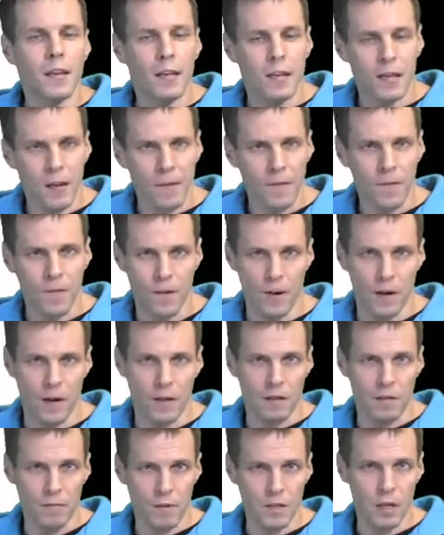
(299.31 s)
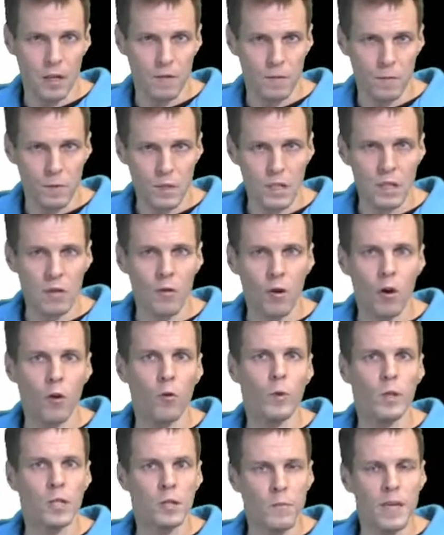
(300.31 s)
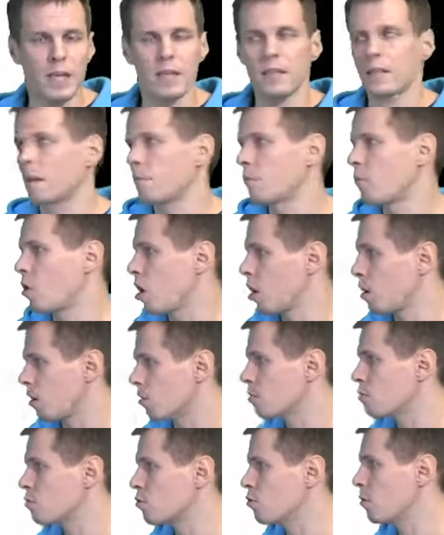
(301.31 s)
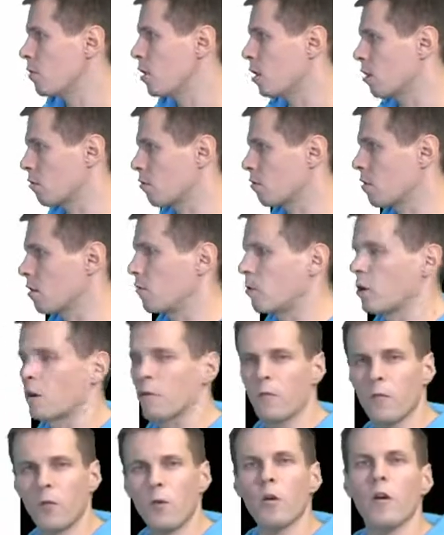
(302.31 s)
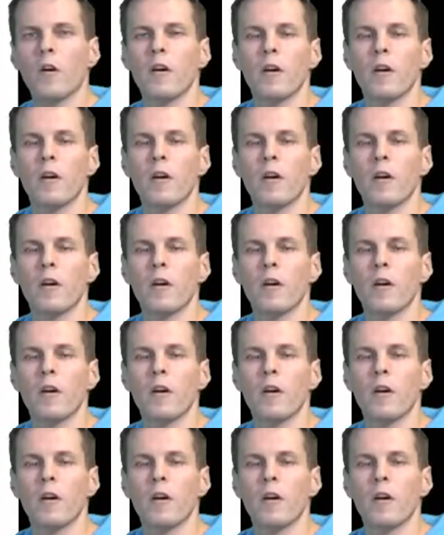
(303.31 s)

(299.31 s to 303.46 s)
different results from zero, which means that model 2, model 3, and model 4